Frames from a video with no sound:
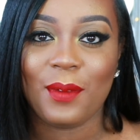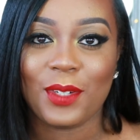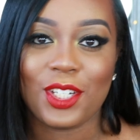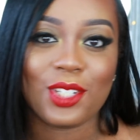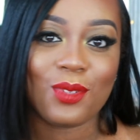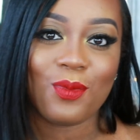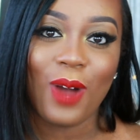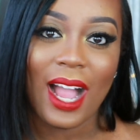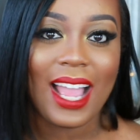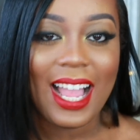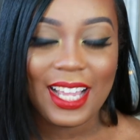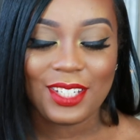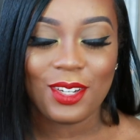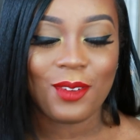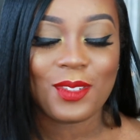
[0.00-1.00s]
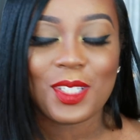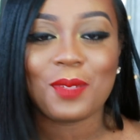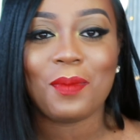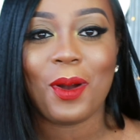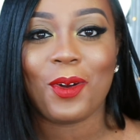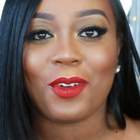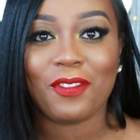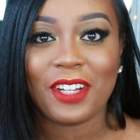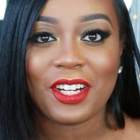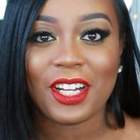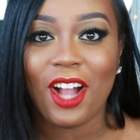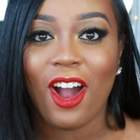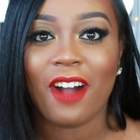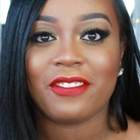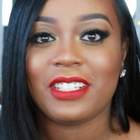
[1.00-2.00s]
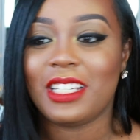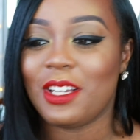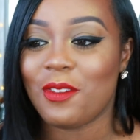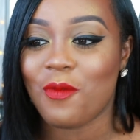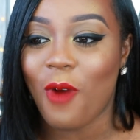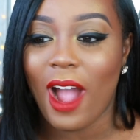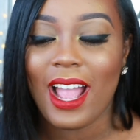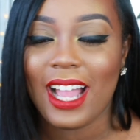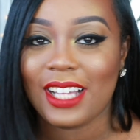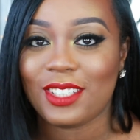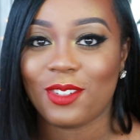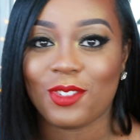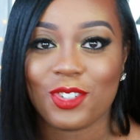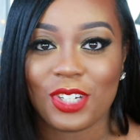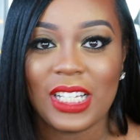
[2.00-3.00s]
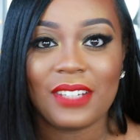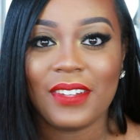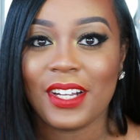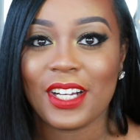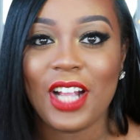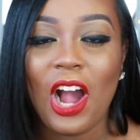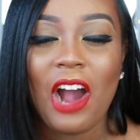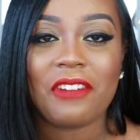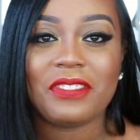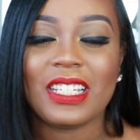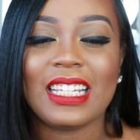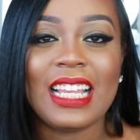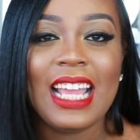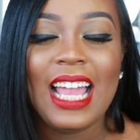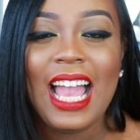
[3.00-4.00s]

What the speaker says: which is why I don't smoke very often and why I don't drink very often.